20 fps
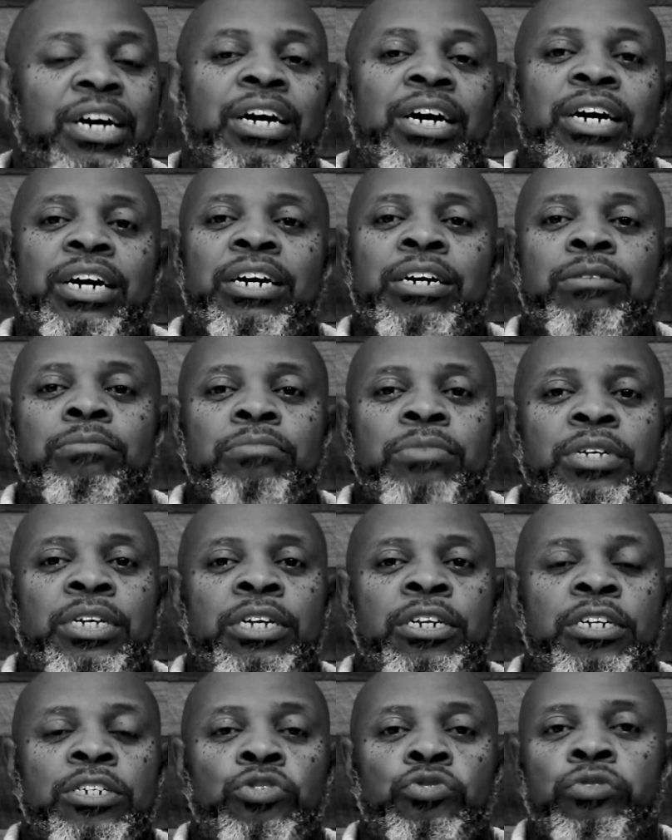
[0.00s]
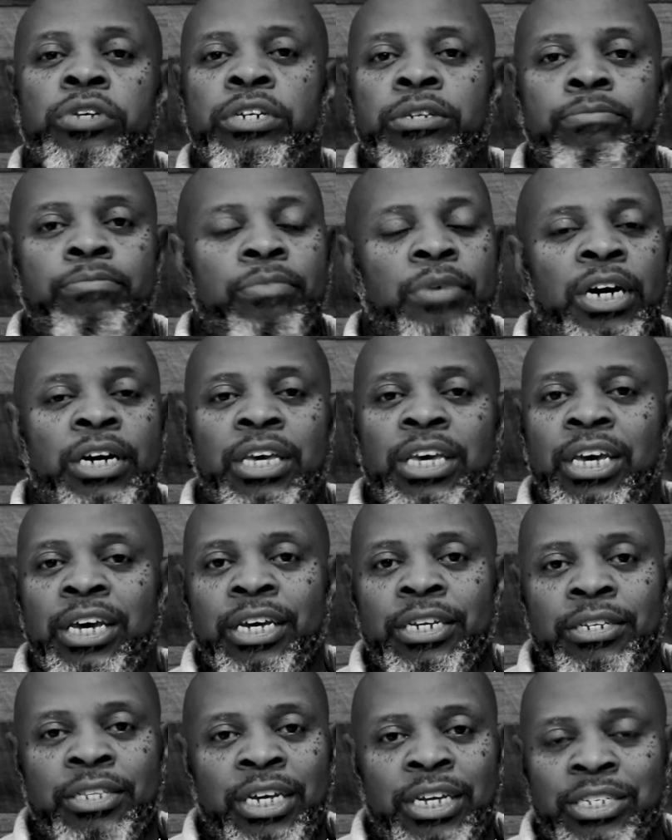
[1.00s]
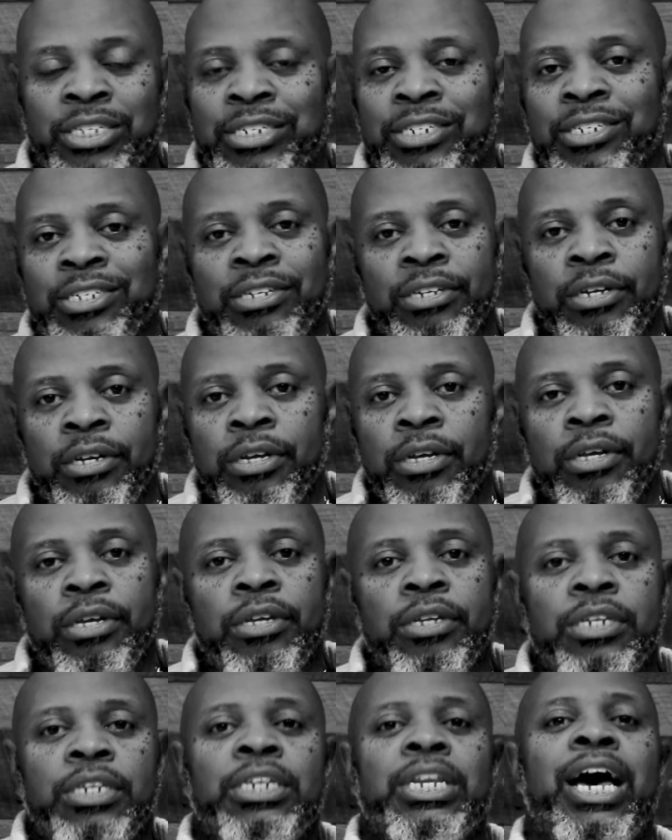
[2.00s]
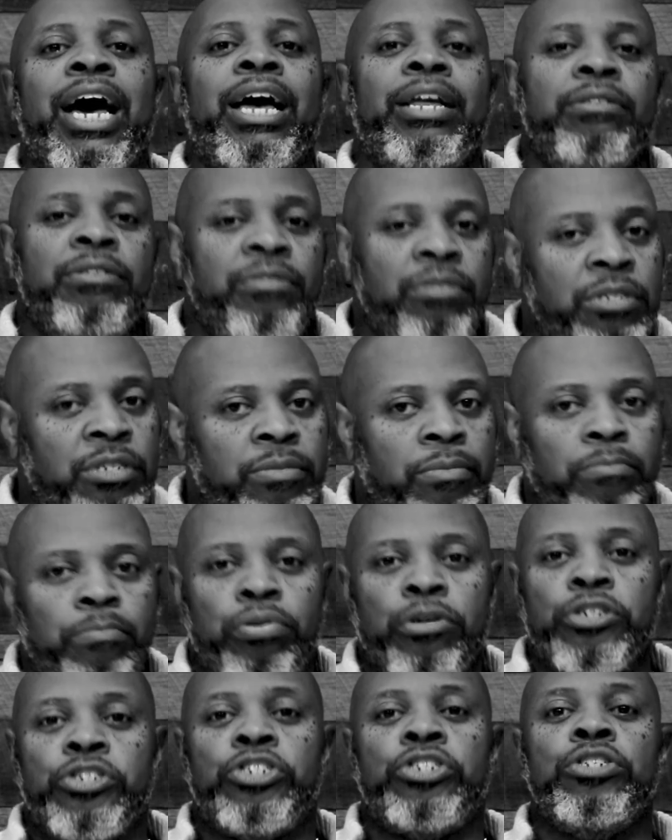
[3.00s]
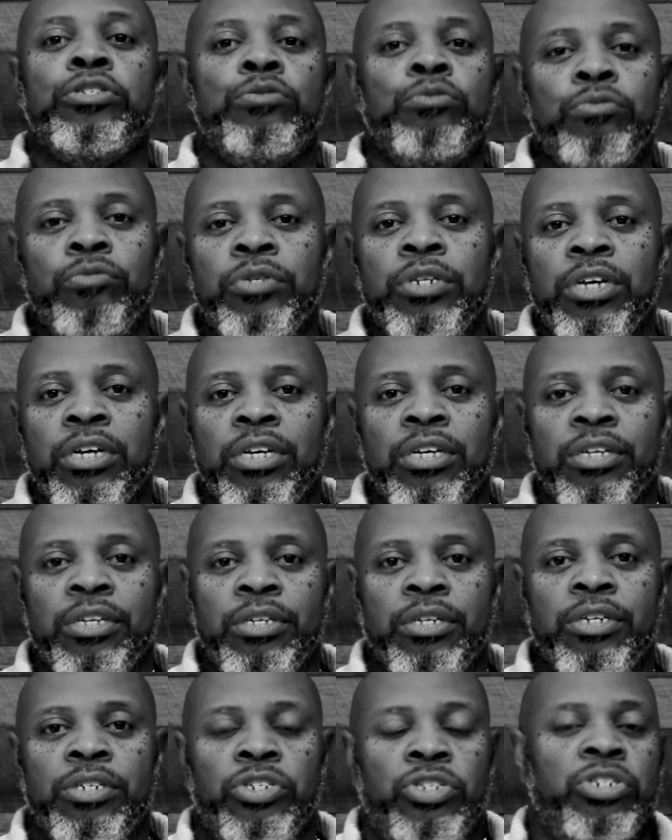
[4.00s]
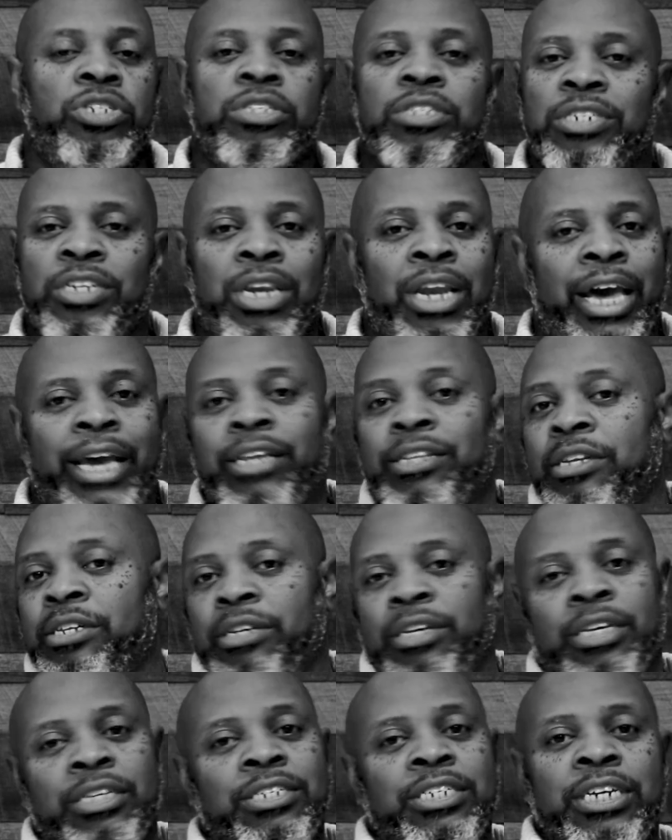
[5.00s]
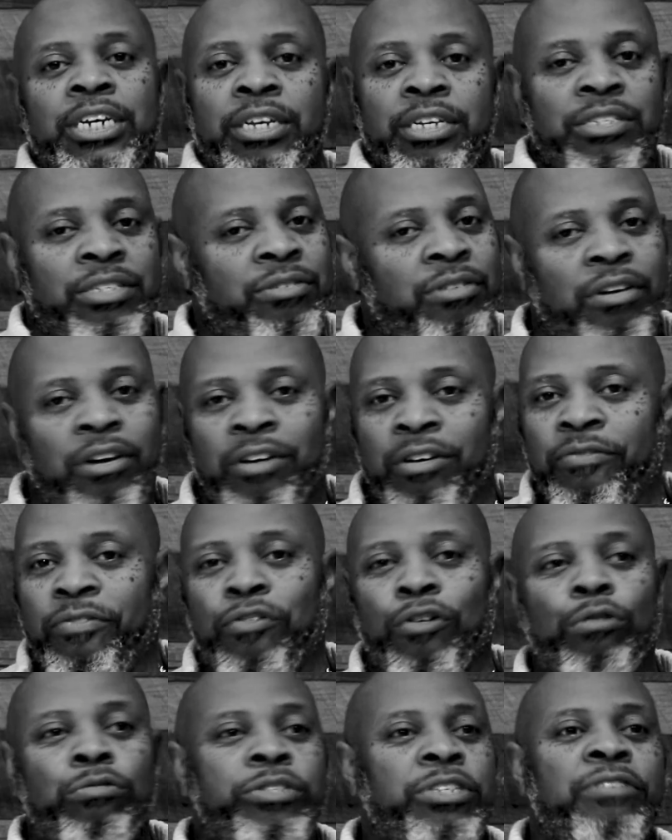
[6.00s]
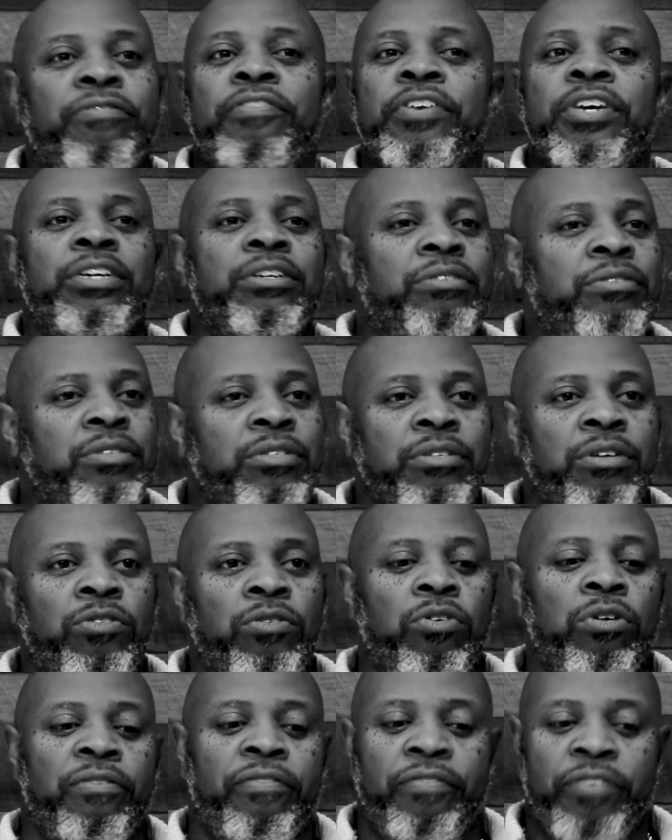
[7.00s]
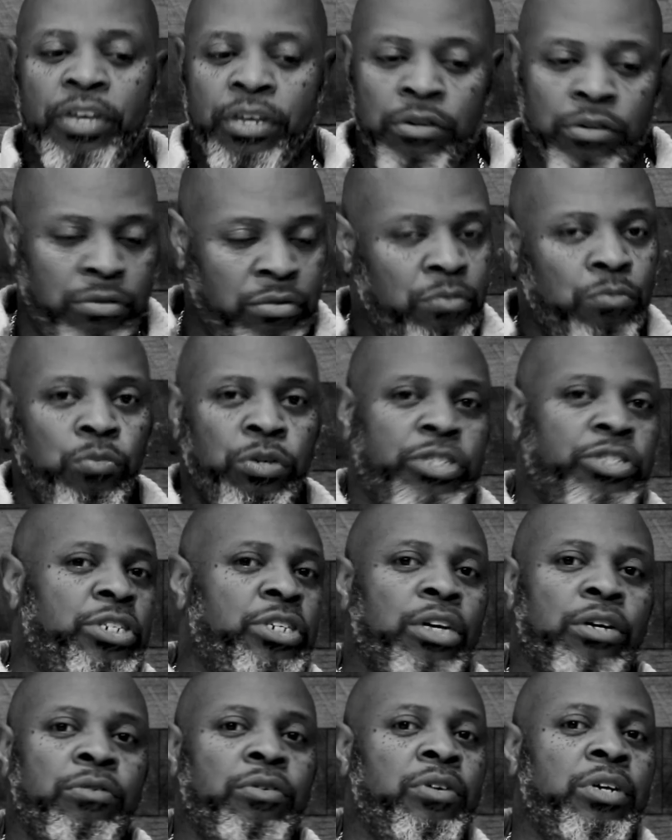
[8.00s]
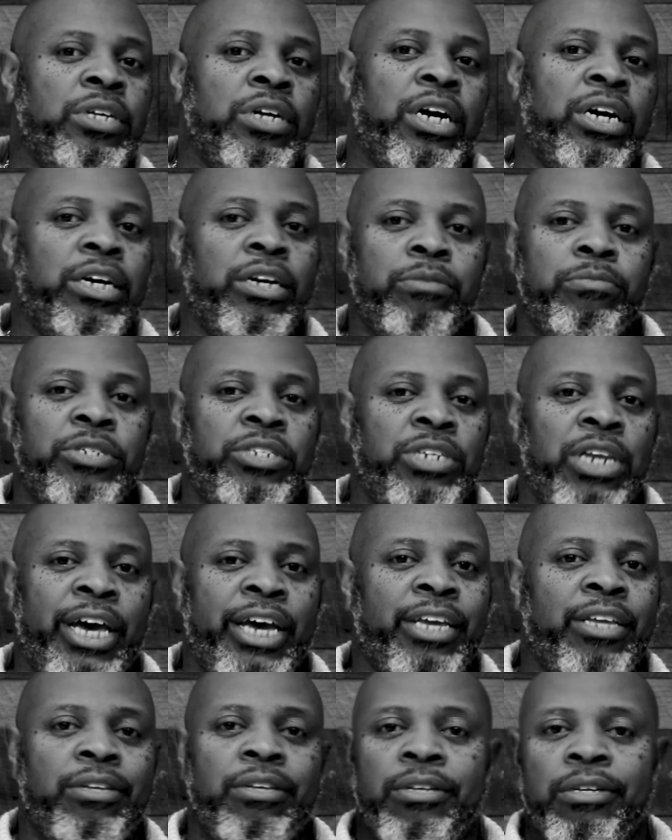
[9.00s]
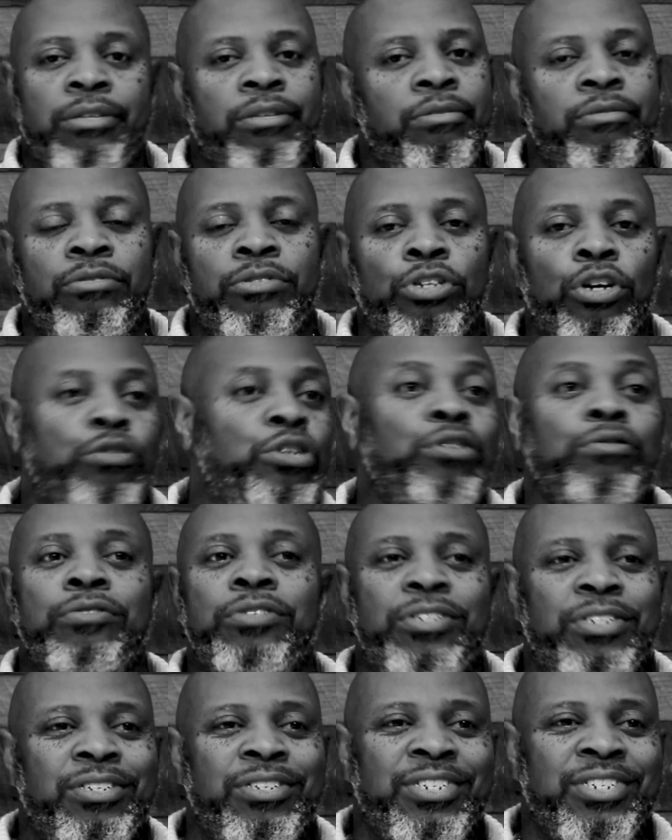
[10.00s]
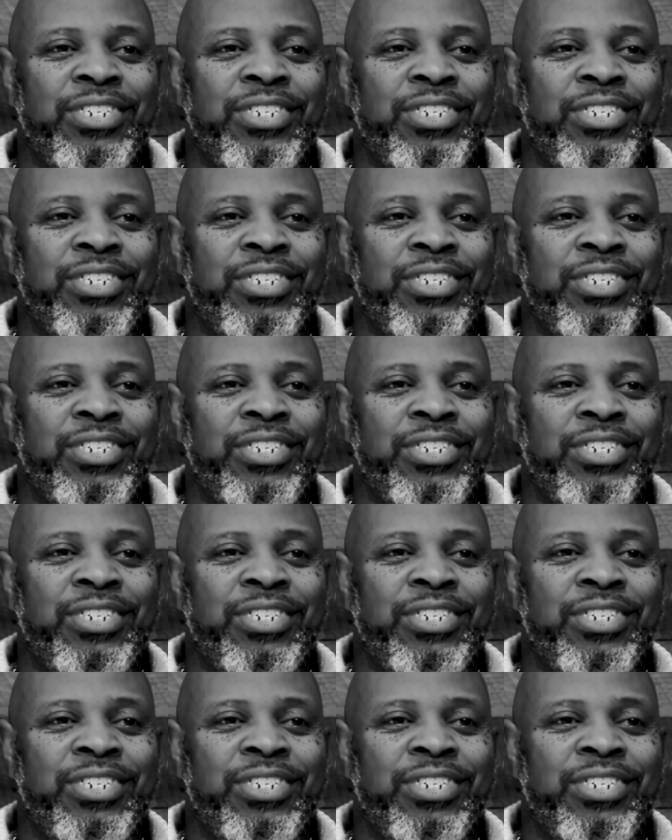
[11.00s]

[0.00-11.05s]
Um, and a dream, again, that is not pursued is just like he said, a frozen field or a field with snow. Um, it's like no use.